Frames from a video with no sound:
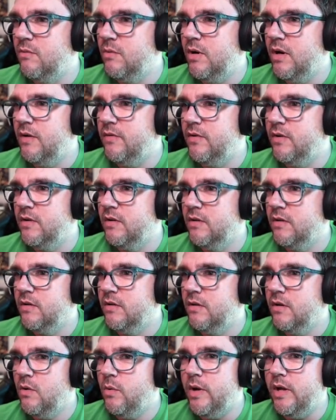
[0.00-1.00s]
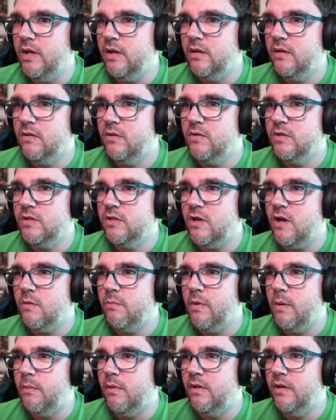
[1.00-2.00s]
whatever. Oh wait, there's a talk
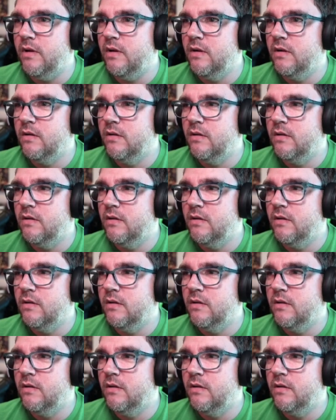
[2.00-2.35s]
bubble there.